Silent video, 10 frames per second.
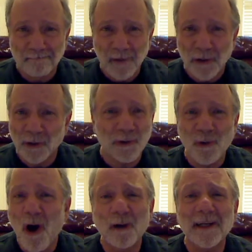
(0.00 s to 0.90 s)
You can
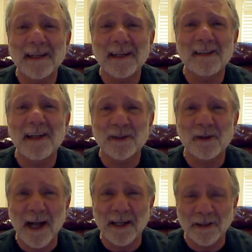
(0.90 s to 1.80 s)
do all the
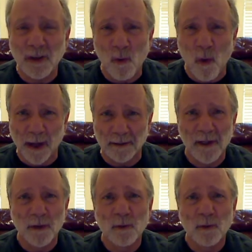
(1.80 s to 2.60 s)
intellectualizing you want.